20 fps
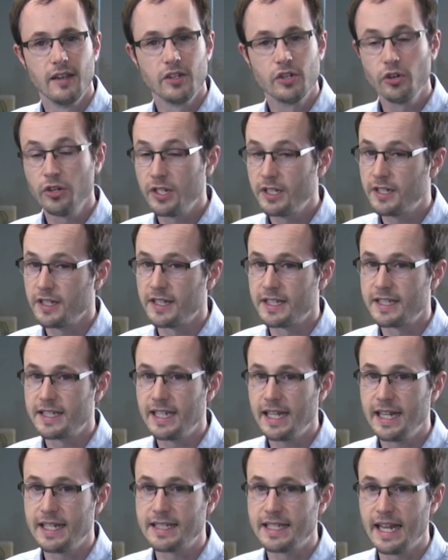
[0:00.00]
Turning to the
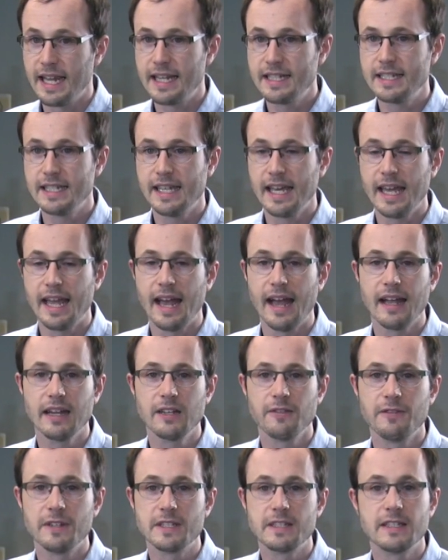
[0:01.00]
states, anti gay
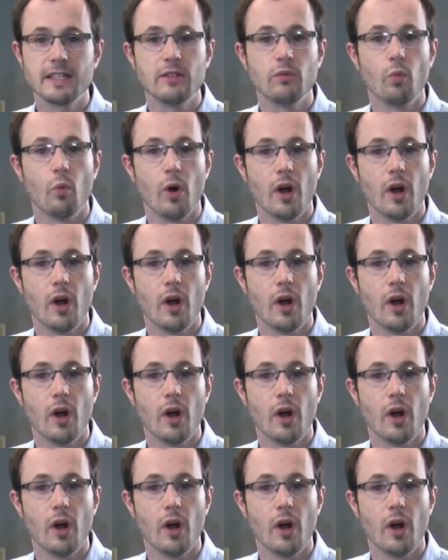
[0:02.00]
activists in